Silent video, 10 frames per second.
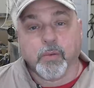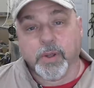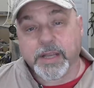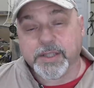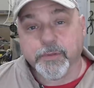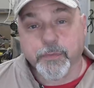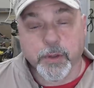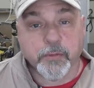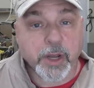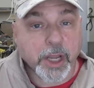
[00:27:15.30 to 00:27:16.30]
Well, that's it for
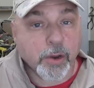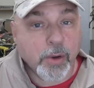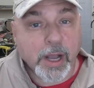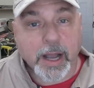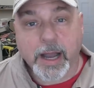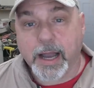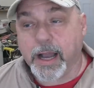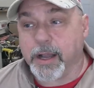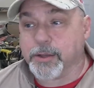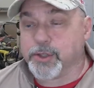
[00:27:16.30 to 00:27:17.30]
the video.